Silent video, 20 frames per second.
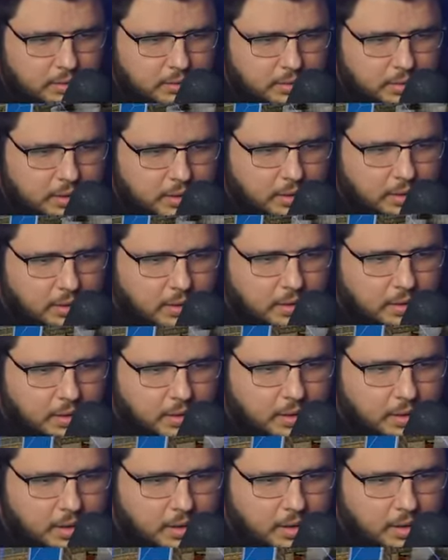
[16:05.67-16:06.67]
There you go.
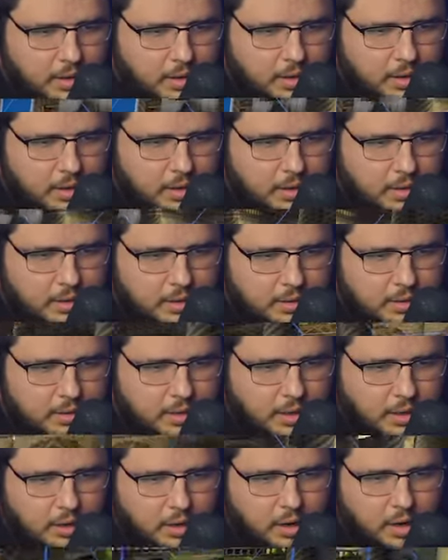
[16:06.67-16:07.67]

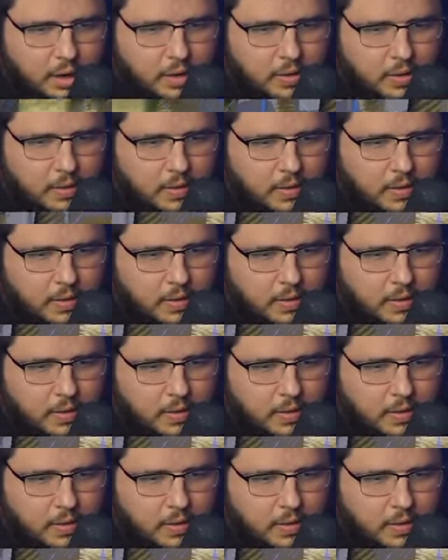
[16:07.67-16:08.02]
There you go.